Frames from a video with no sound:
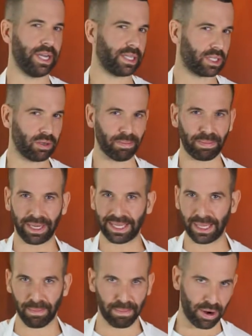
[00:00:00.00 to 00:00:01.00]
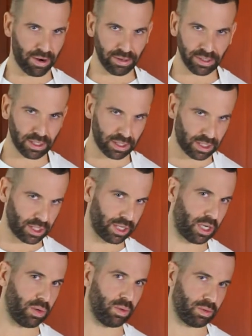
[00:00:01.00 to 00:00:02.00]
not completely burned, because
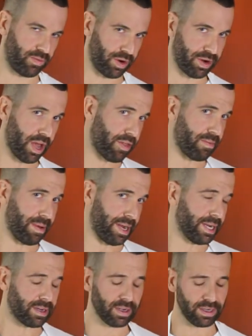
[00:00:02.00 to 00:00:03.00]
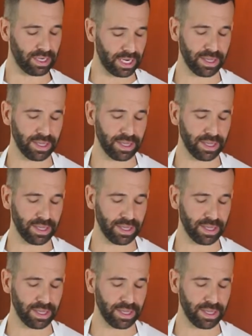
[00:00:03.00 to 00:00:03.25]
it's gonna go for another bake.